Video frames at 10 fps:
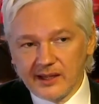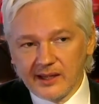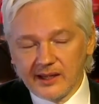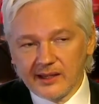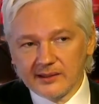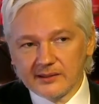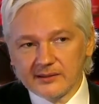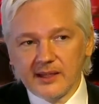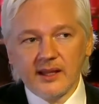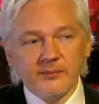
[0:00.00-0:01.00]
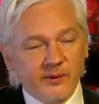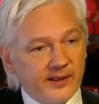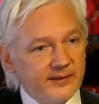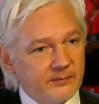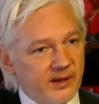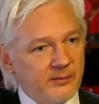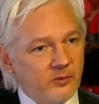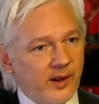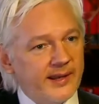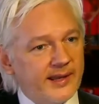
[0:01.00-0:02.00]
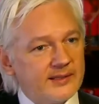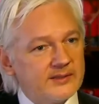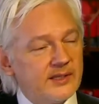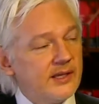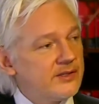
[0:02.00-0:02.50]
by the Obama White House.